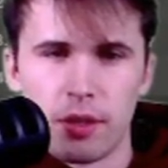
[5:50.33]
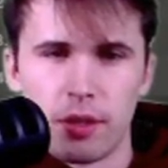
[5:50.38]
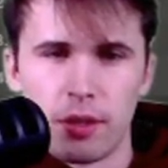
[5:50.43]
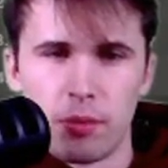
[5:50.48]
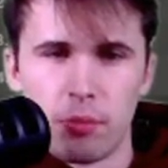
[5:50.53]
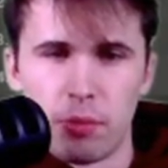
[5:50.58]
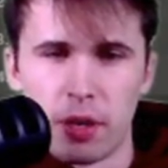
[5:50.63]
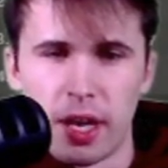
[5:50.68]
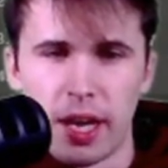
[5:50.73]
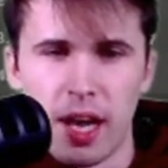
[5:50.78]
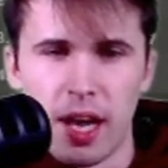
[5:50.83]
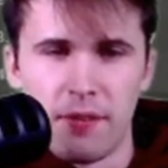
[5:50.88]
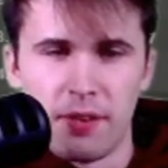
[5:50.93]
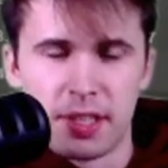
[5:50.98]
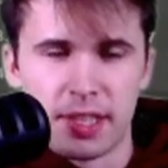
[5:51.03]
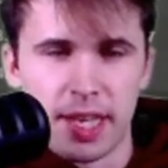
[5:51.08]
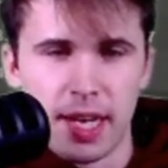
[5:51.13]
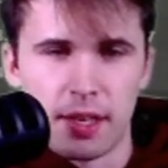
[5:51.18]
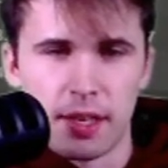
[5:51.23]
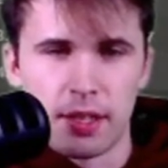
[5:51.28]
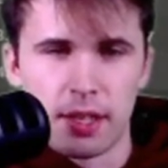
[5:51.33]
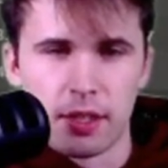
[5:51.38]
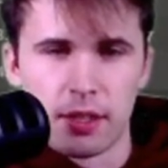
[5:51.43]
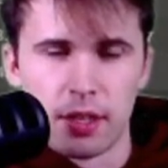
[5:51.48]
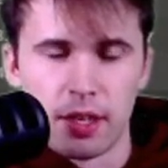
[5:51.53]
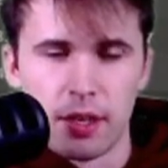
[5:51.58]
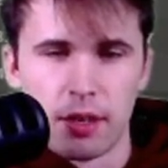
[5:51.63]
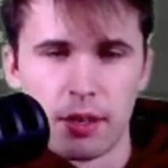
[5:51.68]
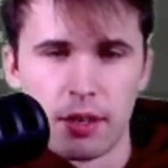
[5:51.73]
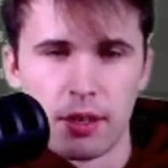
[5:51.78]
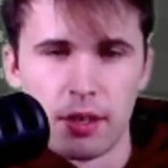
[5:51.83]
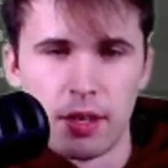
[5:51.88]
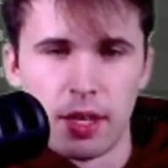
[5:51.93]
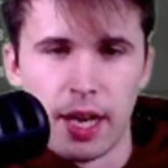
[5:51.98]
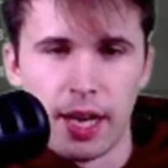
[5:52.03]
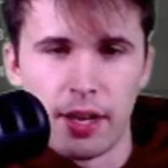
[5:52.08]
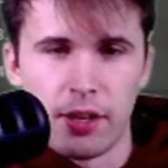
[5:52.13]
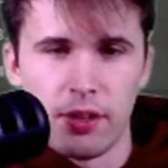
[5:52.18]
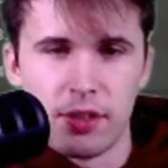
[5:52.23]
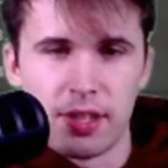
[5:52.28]
But I have a tactic there.
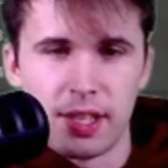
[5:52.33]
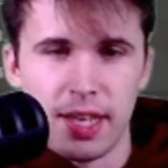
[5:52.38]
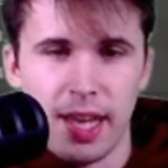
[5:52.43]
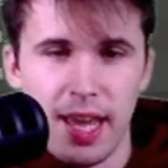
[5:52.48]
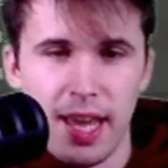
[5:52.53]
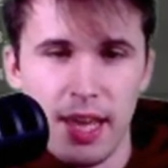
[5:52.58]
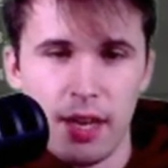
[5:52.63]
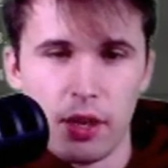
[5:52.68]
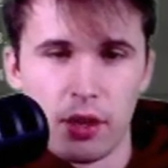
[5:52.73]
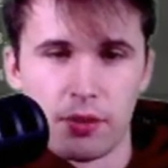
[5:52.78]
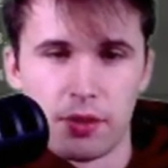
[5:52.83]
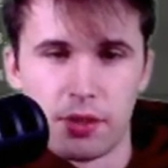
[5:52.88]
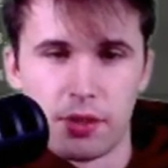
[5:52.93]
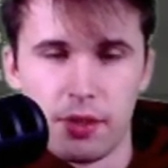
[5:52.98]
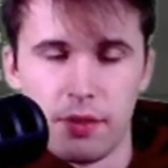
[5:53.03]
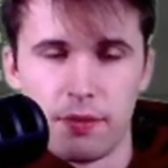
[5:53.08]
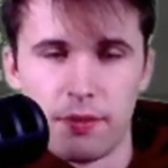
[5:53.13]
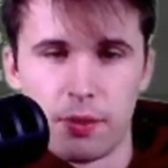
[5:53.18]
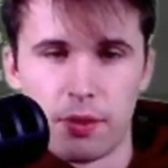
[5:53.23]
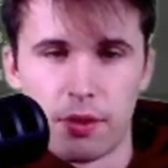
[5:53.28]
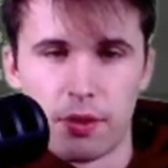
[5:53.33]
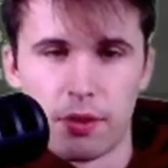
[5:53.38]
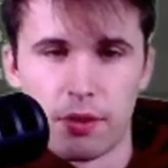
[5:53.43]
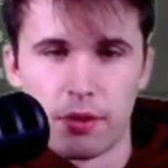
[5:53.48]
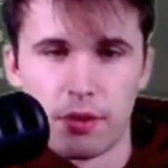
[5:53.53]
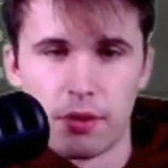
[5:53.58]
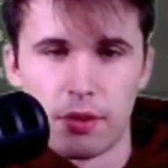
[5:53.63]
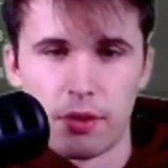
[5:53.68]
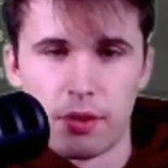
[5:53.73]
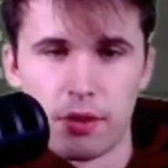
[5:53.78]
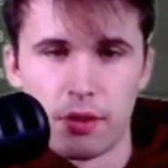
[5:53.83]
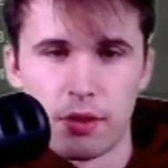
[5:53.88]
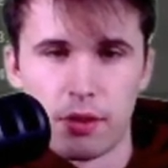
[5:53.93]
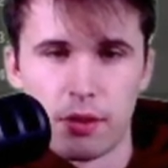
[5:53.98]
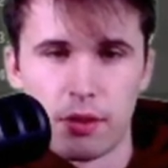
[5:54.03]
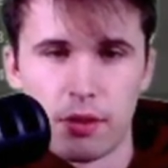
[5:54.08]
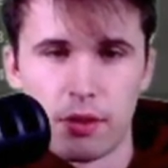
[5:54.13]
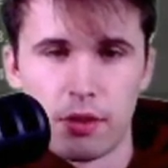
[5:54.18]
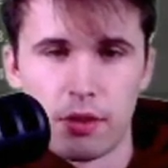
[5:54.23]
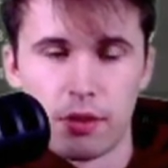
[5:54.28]
I could take on c4.
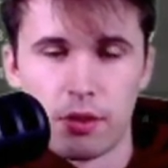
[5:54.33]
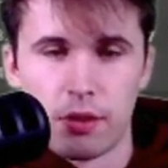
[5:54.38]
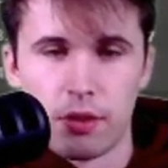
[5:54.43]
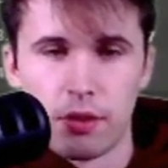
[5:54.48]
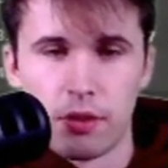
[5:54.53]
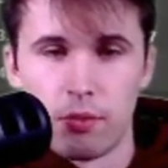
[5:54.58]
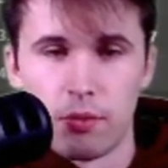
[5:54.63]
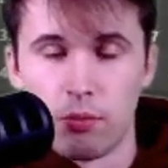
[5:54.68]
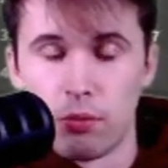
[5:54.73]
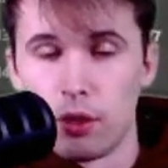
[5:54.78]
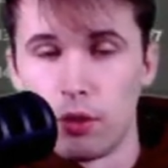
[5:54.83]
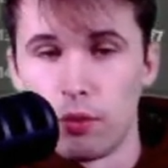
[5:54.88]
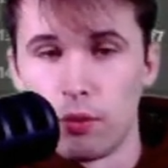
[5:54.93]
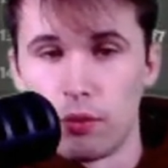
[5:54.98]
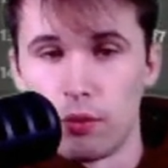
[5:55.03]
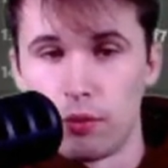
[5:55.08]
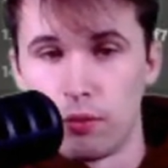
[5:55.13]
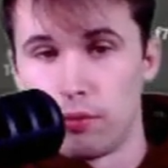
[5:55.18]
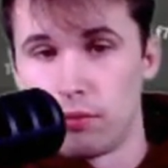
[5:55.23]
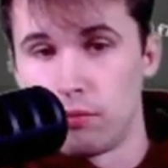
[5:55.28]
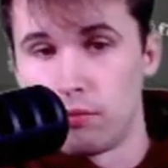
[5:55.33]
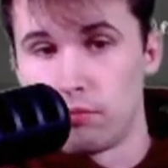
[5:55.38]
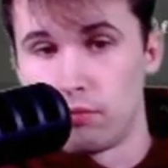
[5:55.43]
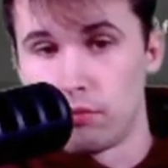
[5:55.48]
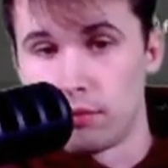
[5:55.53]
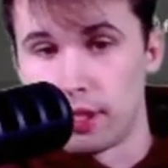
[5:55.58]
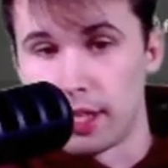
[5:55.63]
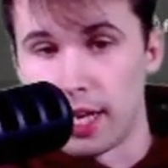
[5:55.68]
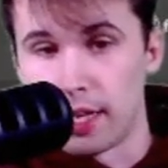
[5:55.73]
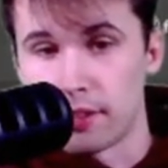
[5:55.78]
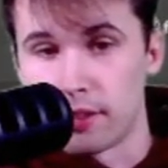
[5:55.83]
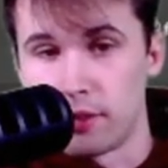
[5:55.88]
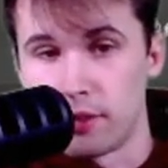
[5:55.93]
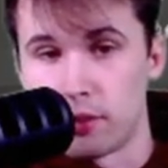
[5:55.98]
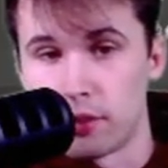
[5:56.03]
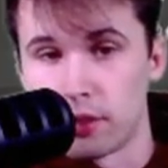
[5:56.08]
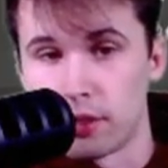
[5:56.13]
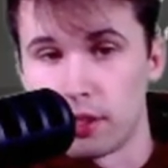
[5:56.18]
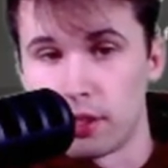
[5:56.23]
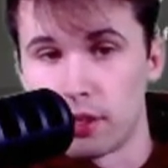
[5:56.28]
Whoa, that's
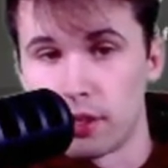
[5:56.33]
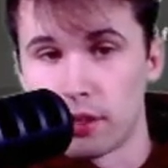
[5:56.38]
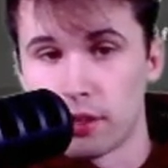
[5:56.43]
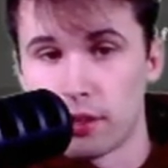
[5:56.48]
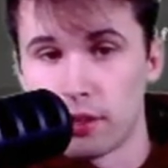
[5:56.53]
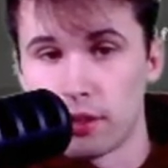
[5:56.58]
interesting.